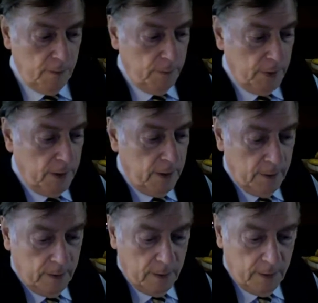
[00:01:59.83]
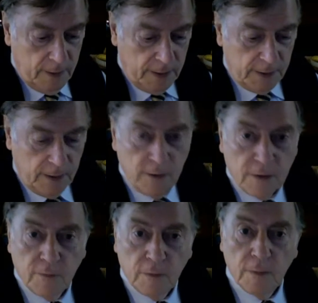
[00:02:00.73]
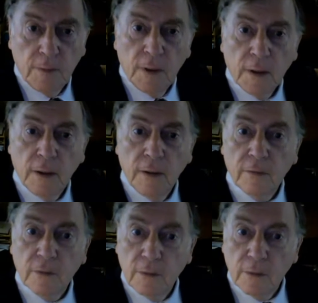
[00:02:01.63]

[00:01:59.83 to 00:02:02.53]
by that interval going through the